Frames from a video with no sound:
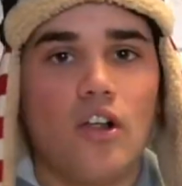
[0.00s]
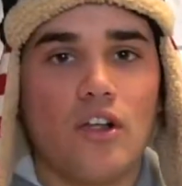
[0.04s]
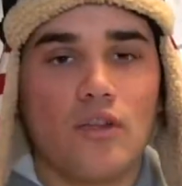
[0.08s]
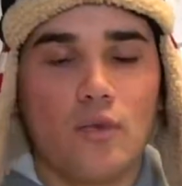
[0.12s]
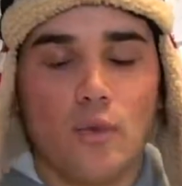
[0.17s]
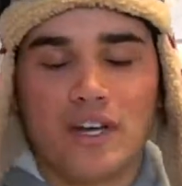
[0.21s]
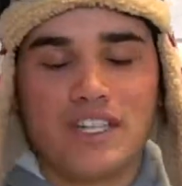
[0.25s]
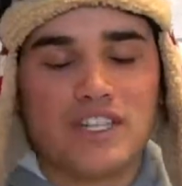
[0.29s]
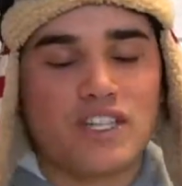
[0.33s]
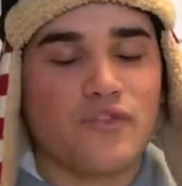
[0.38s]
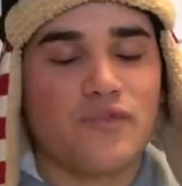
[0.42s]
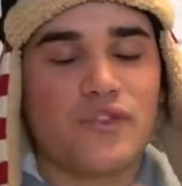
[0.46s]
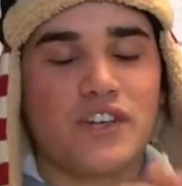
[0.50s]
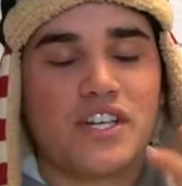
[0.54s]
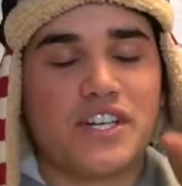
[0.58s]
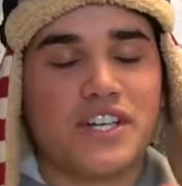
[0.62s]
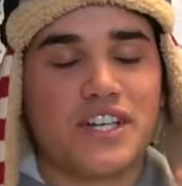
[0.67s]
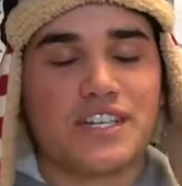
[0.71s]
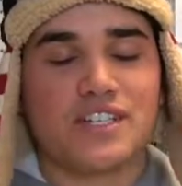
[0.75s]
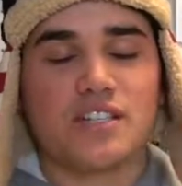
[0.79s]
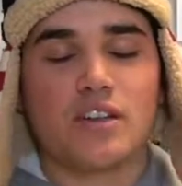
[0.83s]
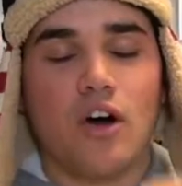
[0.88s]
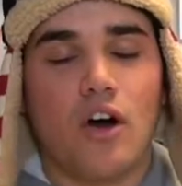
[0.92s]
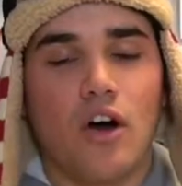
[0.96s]
Winter
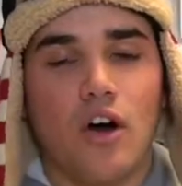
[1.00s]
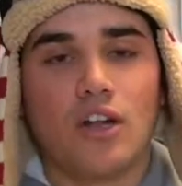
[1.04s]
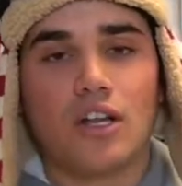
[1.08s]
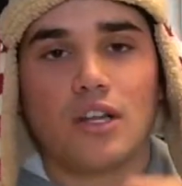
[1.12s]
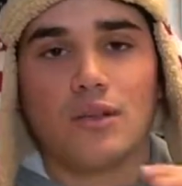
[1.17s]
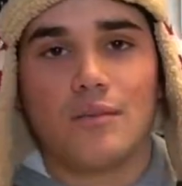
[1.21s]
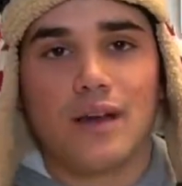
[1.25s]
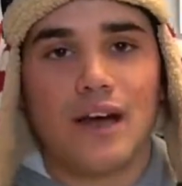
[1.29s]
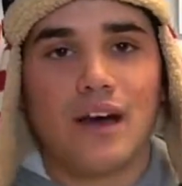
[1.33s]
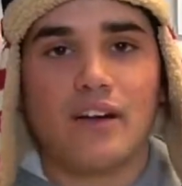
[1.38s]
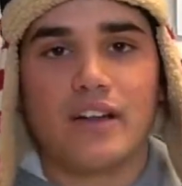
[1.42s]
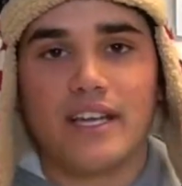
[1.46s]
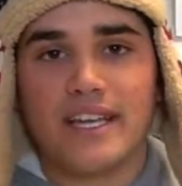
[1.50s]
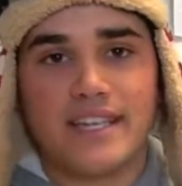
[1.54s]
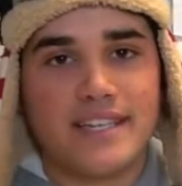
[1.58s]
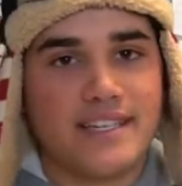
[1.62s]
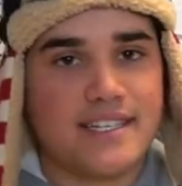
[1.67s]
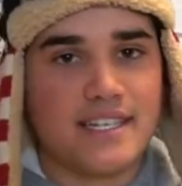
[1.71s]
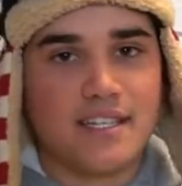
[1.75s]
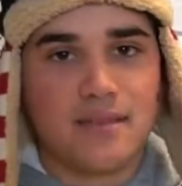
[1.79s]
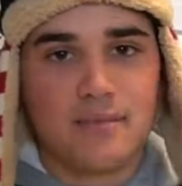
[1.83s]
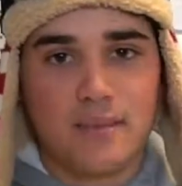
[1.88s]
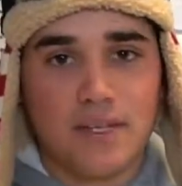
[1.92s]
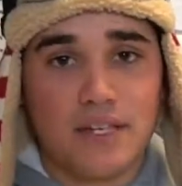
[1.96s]
fishing is all about
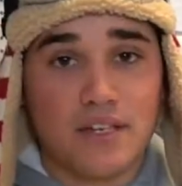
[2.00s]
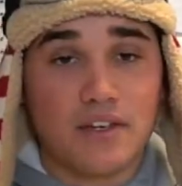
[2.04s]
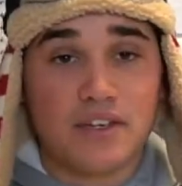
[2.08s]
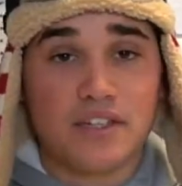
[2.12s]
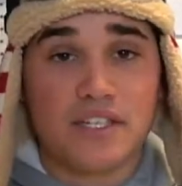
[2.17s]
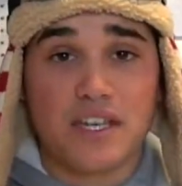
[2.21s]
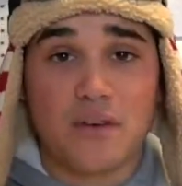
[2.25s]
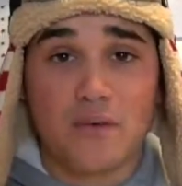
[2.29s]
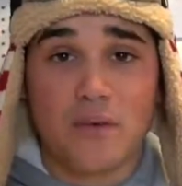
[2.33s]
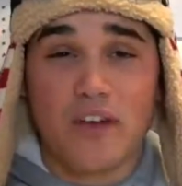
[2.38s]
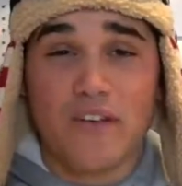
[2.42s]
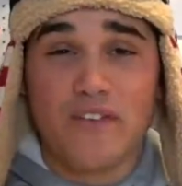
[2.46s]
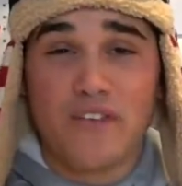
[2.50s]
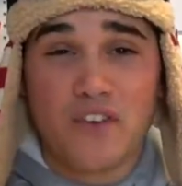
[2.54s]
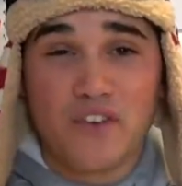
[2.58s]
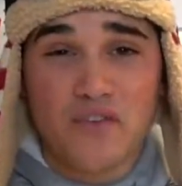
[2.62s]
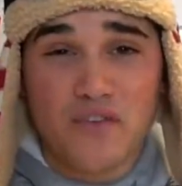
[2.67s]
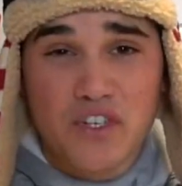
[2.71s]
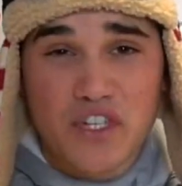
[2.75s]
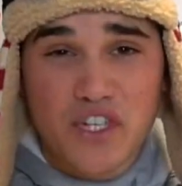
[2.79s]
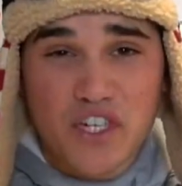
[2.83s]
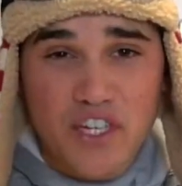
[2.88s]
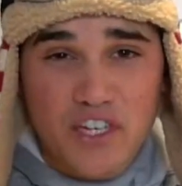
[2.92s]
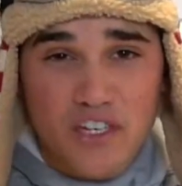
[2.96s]
easy meals if you're
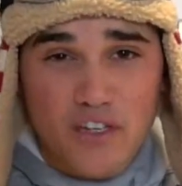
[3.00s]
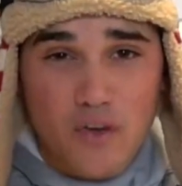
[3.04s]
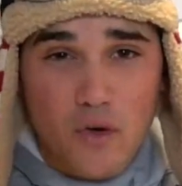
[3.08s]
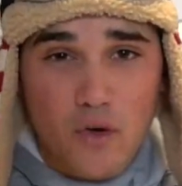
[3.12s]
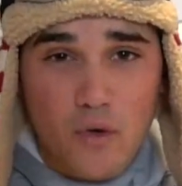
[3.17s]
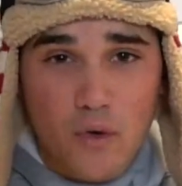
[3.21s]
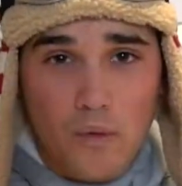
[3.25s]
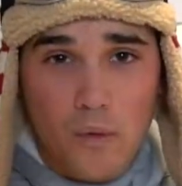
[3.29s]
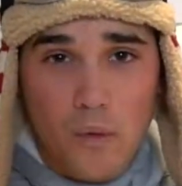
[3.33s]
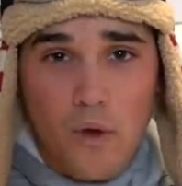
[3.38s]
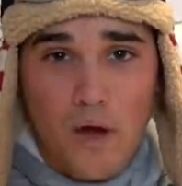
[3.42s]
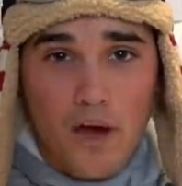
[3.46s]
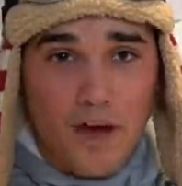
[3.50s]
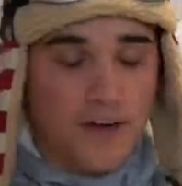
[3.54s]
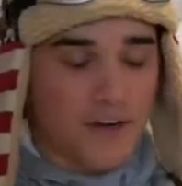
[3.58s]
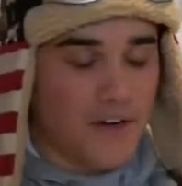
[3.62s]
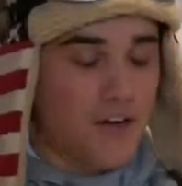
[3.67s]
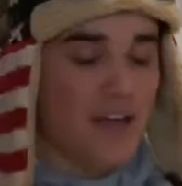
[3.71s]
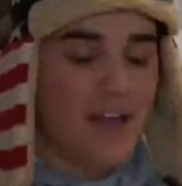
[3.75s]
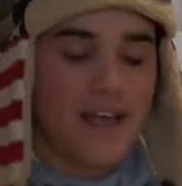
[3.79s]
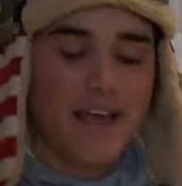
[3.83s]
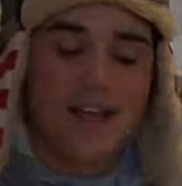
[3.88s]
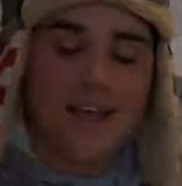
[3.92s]
fishing in cold water.